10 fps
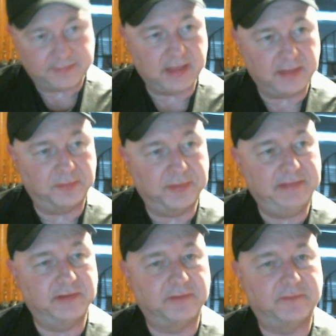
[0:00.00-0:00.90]
kind of the
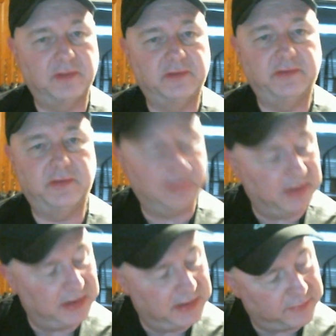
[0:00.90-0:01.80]
reason for the tuning,
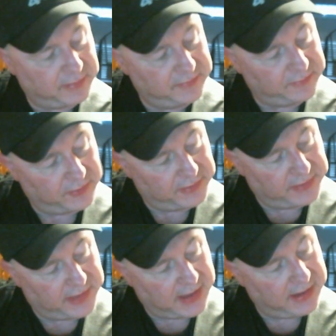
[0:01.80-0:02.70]
but it does result
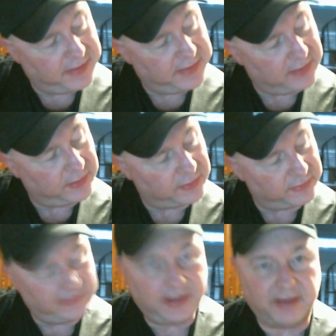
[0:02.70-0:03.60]
in that little
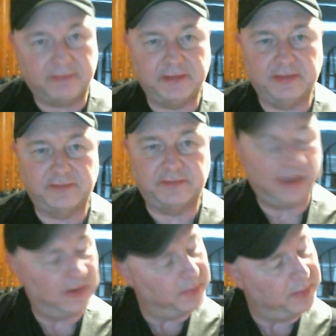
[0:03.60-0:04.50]
shift in the
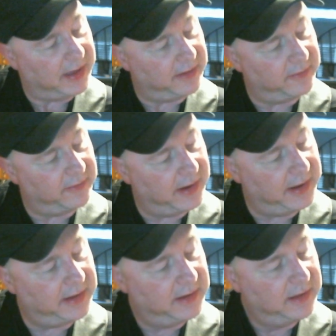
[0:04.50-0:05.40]
scale pattern,
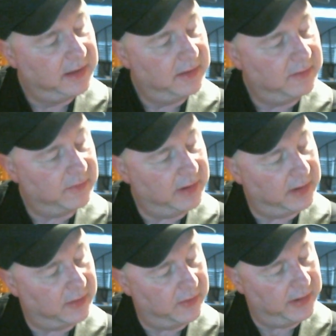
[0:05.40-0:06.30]
right? Where
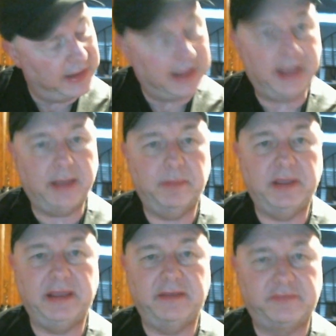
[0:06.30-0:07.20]
you're going A,
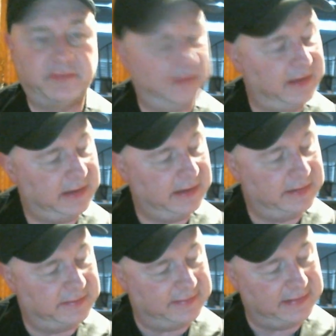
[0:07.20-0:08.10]
B, C,
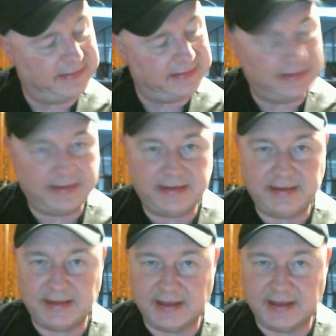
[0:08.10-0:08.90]
D, E,